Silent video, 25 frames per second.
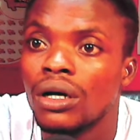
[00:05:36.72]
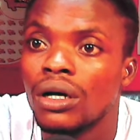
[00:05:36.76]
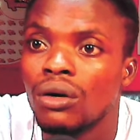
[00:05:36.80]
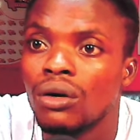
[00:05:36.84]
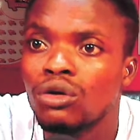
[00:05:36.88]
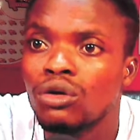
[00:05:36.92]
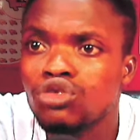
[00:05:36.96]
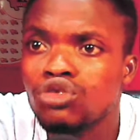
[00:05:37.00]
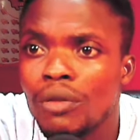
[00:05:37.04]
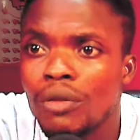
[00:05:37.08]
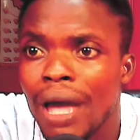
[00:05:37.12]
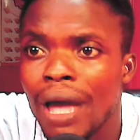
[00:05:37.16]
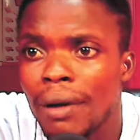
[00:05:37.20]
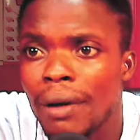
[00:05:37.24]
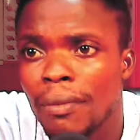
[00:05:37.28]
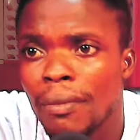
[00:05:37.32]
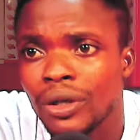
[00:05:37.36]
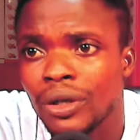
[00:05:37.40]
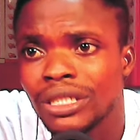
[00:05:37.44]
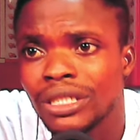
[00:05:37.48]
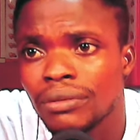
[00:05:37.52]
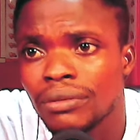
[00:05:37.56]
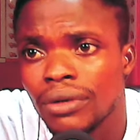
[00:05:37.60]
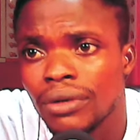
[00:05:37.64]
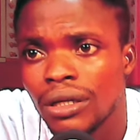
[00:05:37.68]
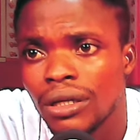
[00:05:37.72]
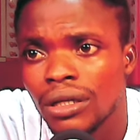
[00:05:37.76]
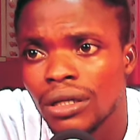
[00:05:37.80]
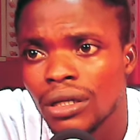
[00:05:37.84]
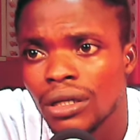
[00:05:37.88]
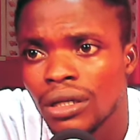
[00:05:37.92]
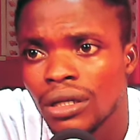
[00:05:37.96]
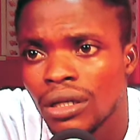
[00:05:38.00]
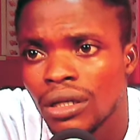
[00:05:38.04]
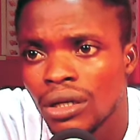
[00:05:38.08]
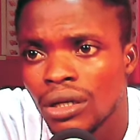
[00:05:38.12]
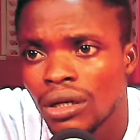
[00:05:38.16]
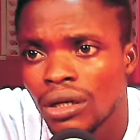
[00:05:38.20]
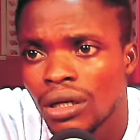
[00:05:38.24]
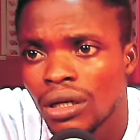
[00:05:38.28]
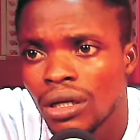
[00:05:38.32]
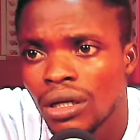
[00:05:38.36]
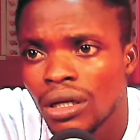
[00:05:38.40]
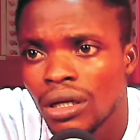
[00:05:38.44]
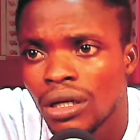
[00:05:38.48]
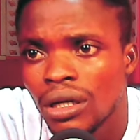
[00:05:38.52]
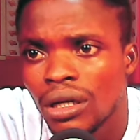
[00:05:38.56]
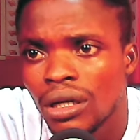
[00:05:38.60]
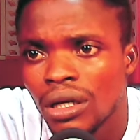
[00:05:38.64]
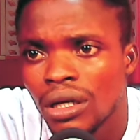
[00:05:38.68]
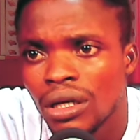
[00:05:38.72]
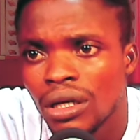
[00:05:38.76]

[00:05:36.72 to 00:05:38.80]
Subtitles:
We are talking about a yabo